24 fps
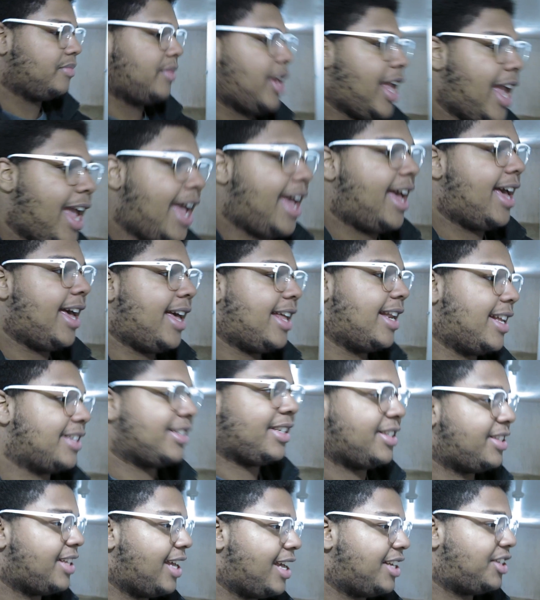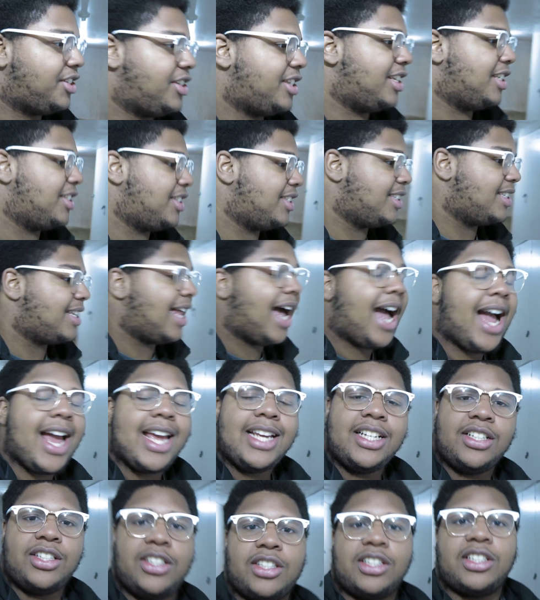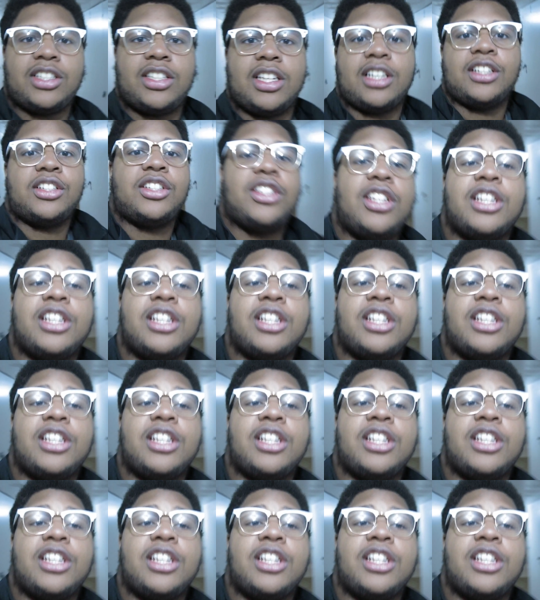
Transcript: And as I said, she's nice,